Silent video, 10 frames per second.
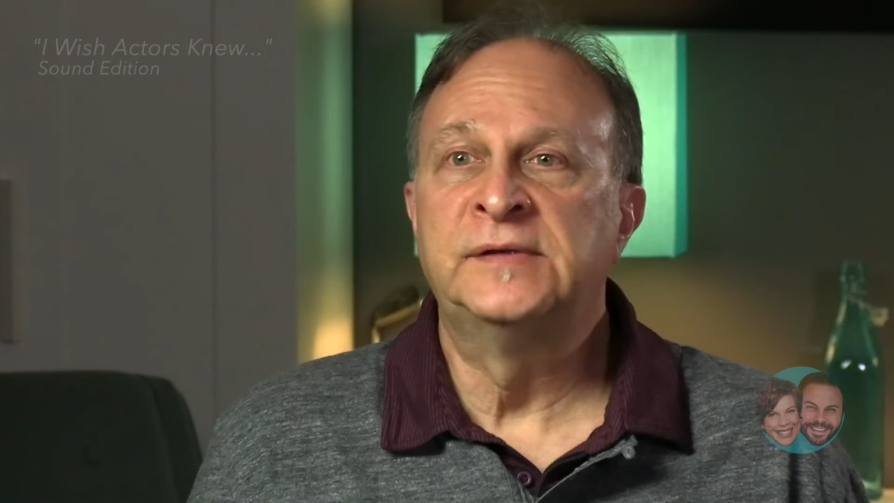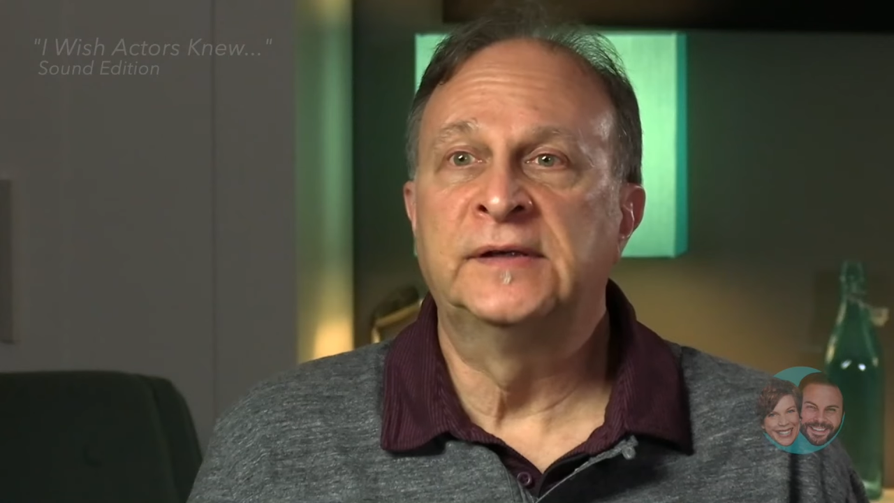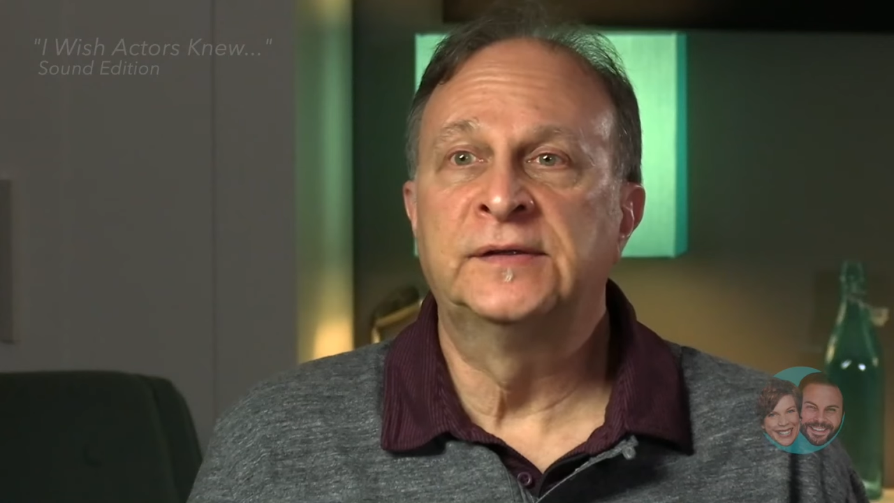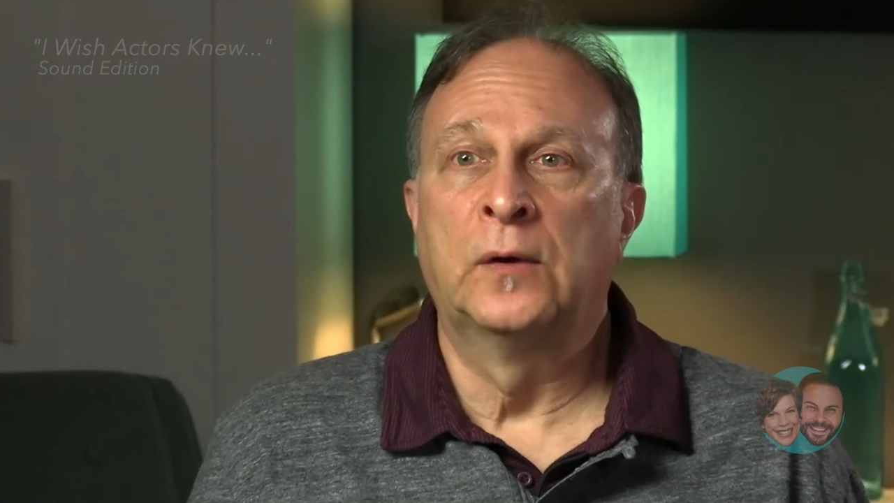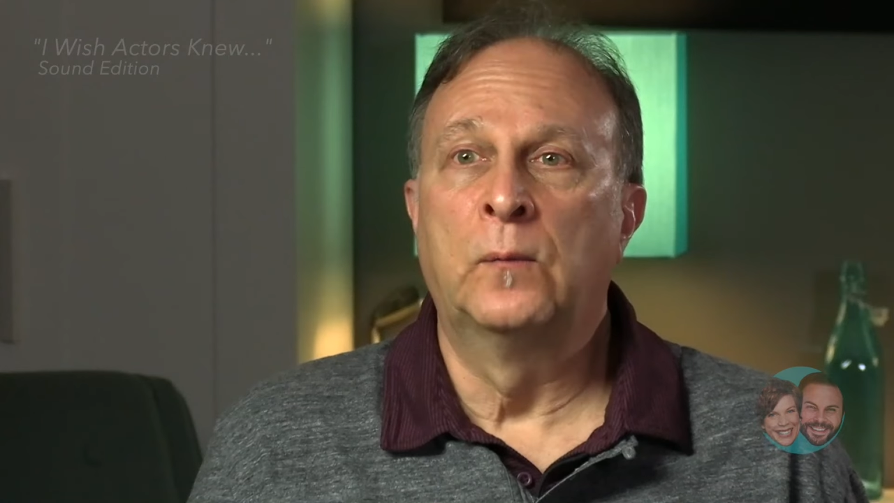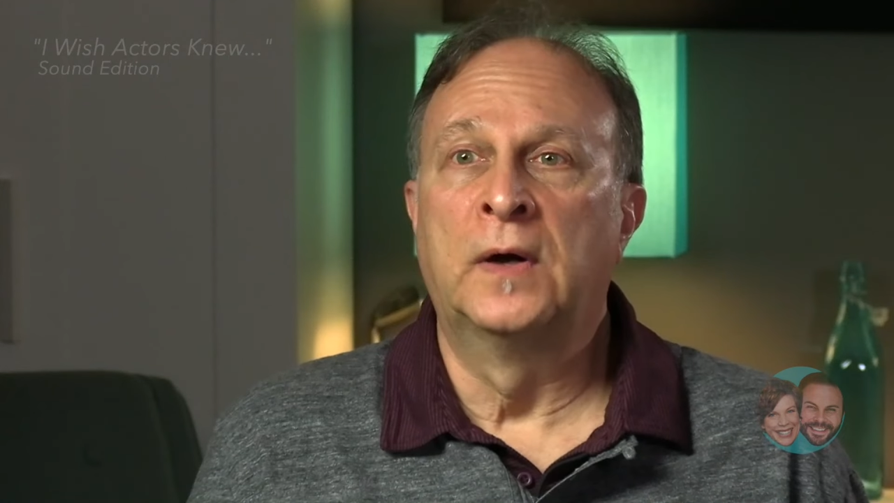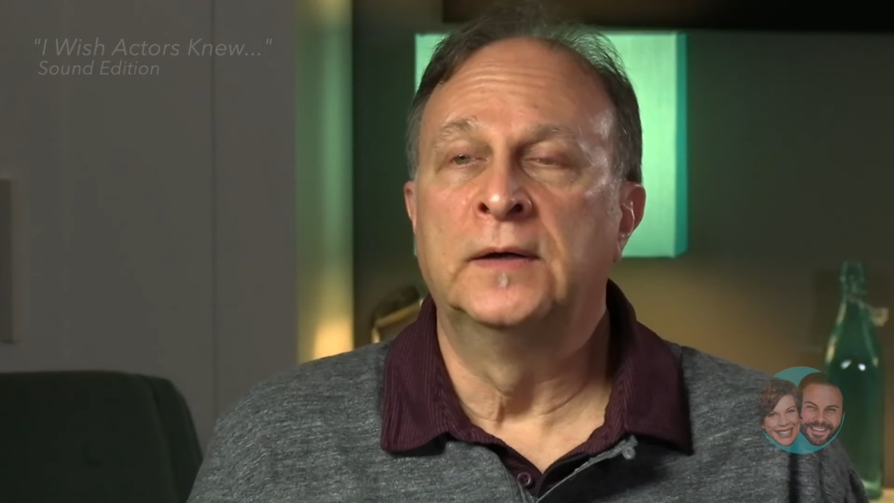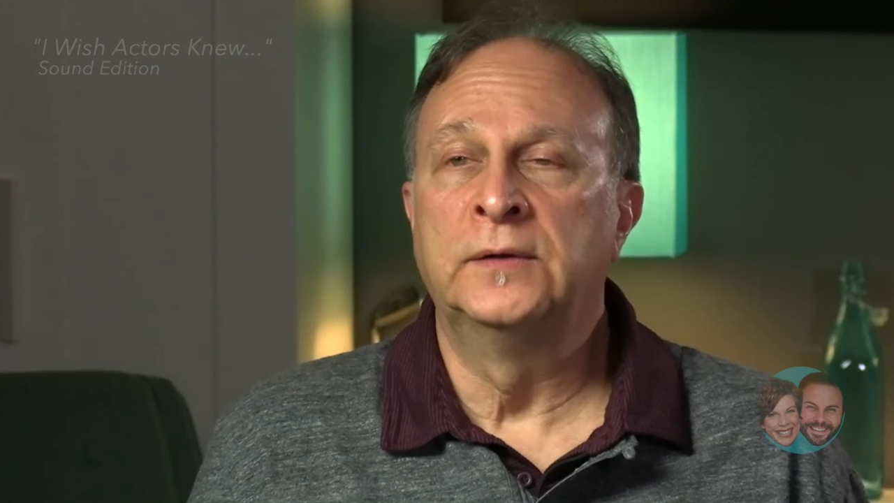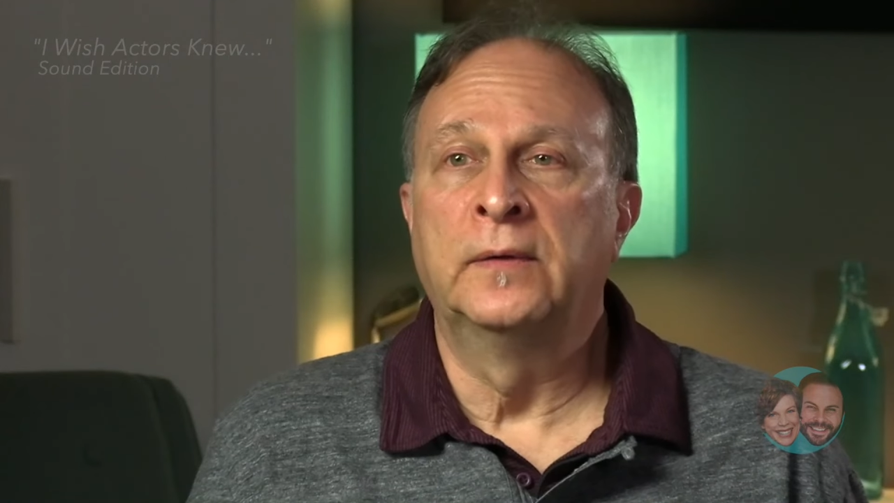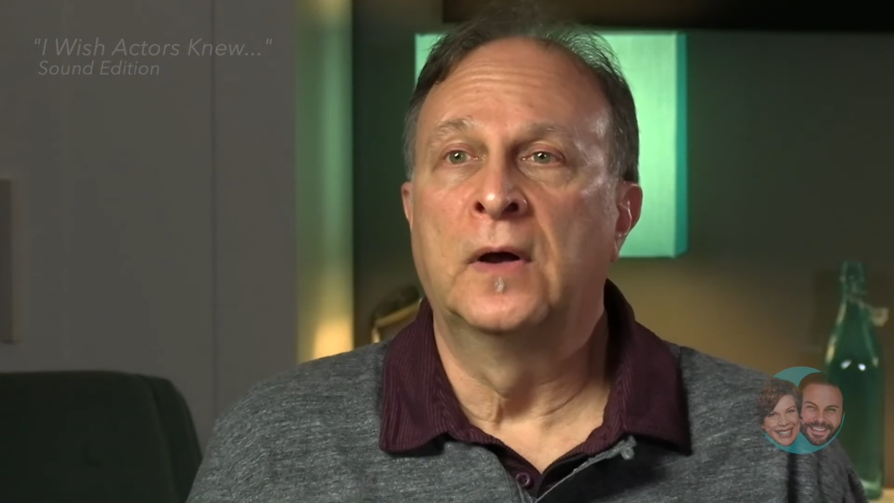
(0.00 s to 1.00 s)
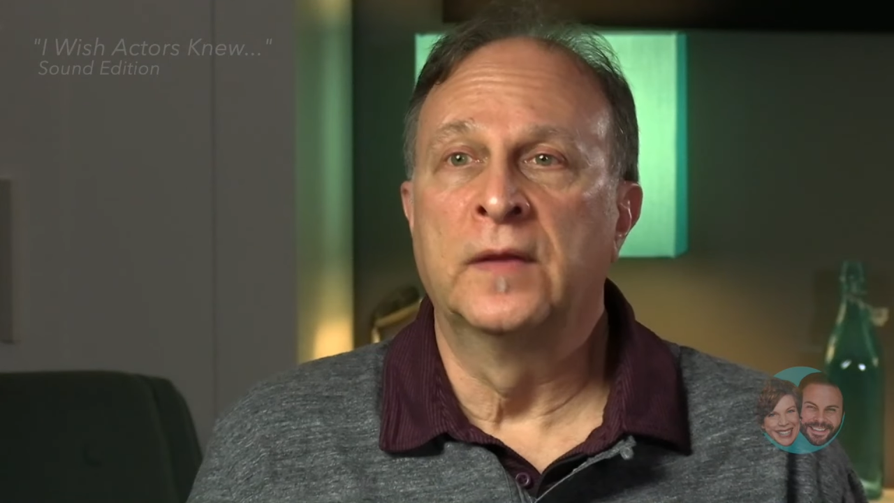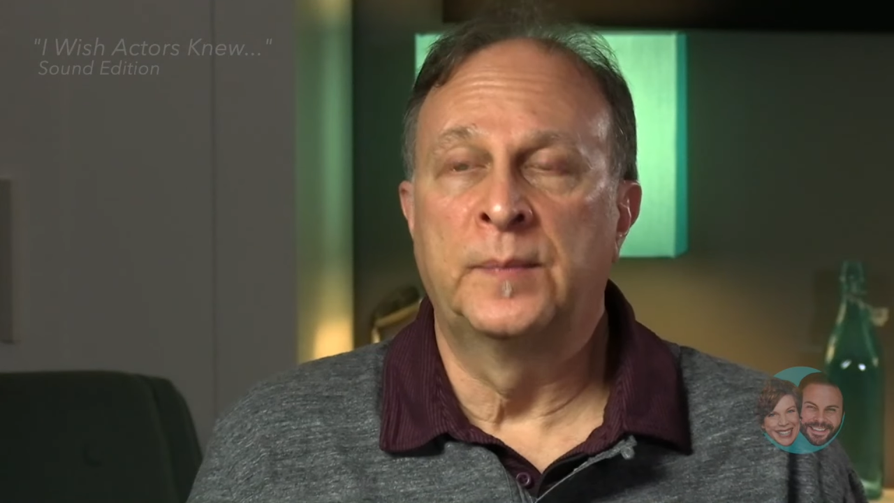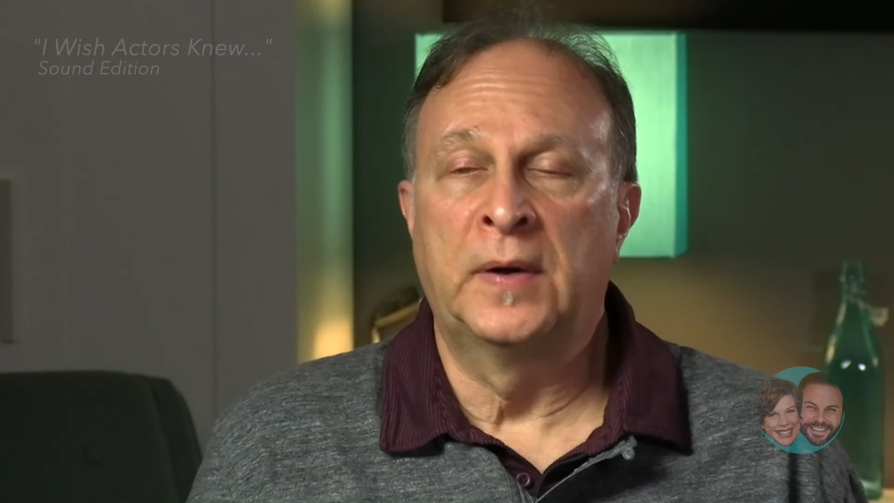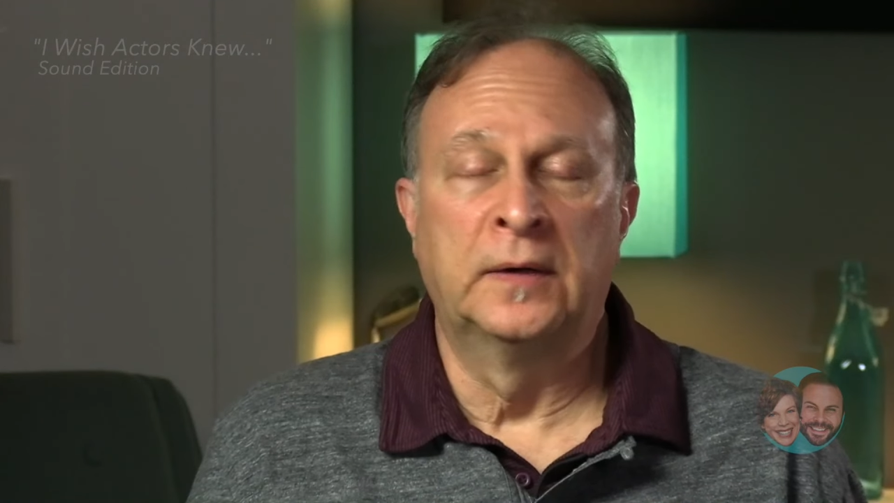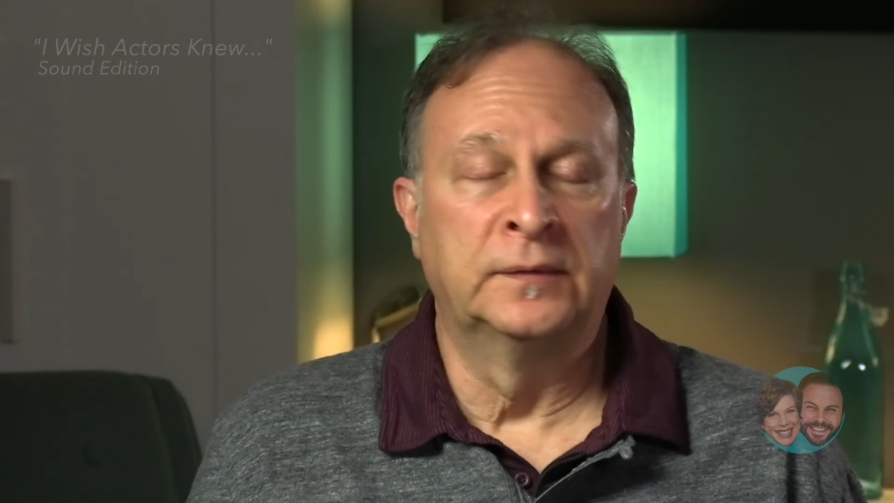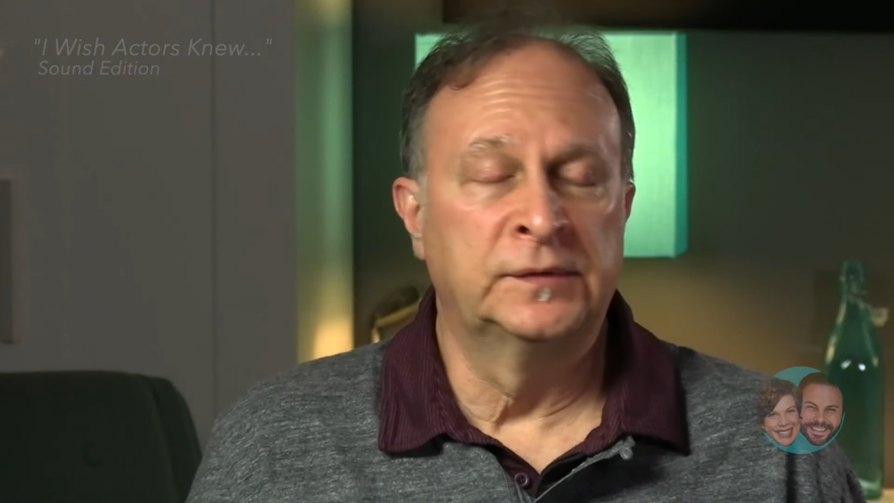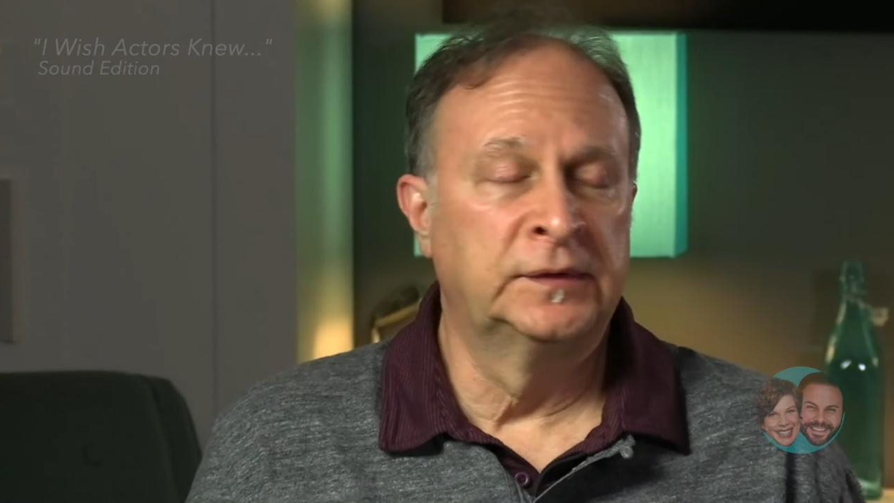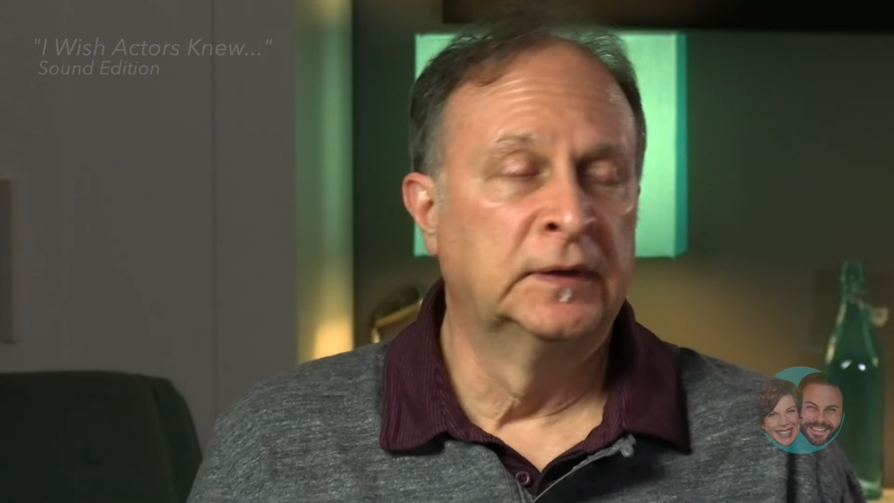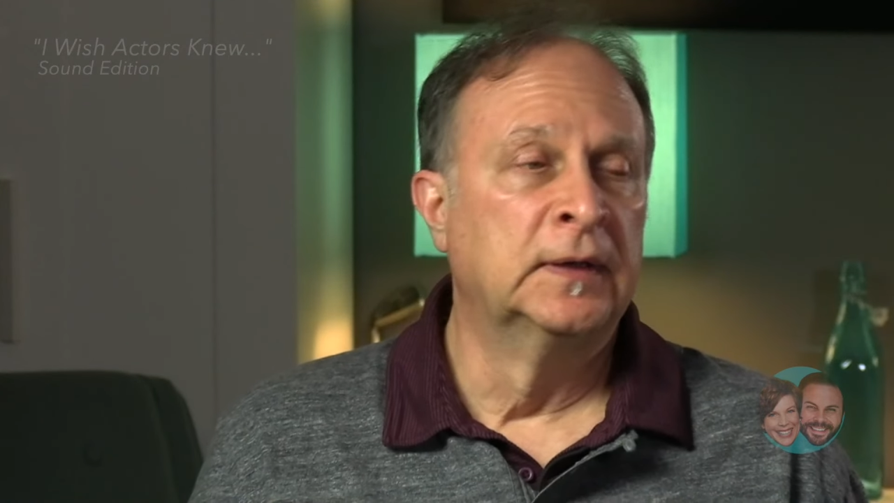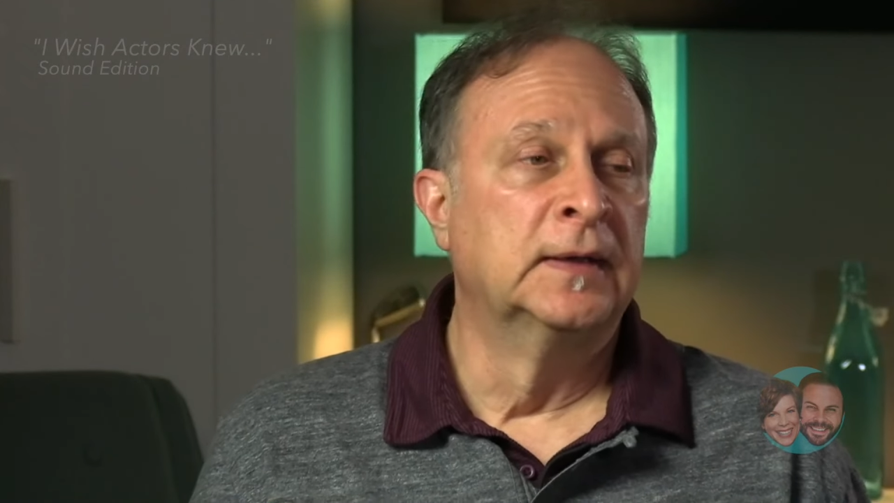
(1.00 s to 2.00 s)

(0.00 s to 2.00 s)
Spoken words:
601 doing all the post,